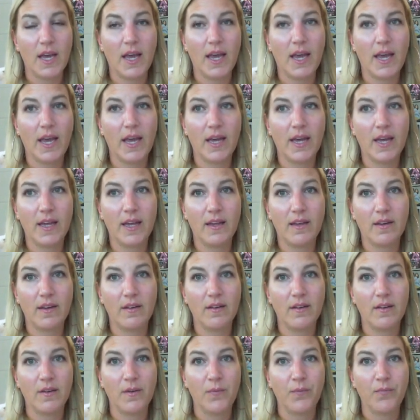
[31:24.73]

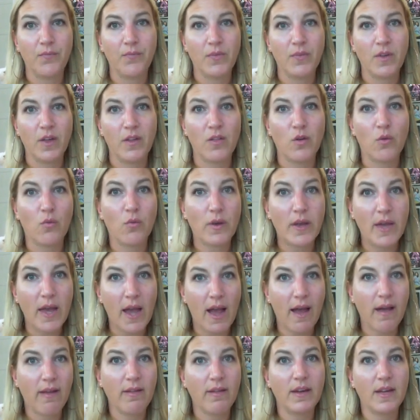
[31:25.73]
And the
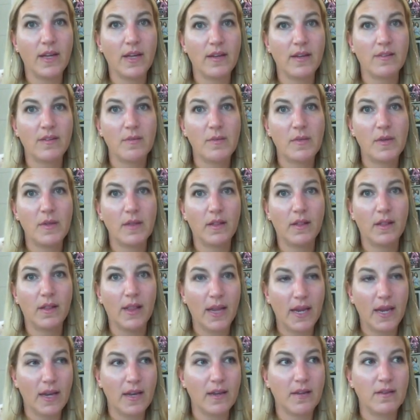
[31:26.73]
reality is,
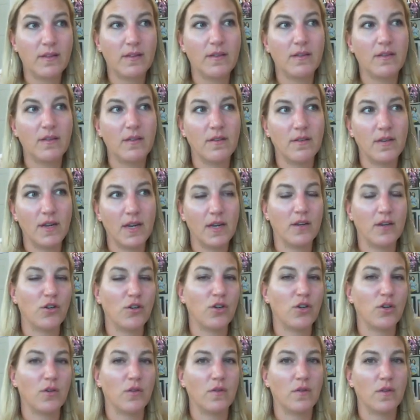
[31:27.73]
latest data
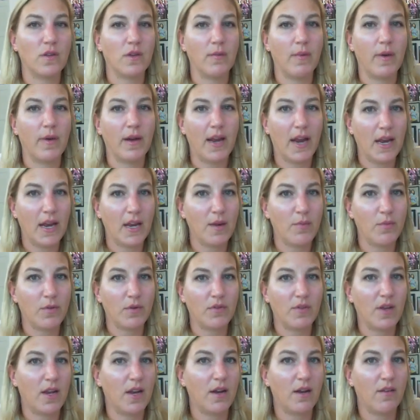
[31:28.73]
shows that about
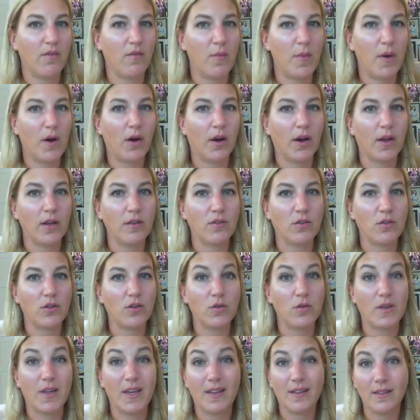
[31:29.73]
80% of Americans are
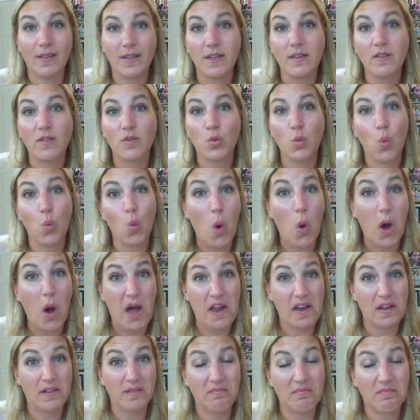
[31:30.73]
using at least
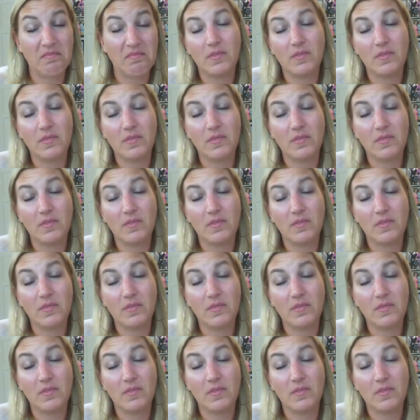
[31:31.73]
one.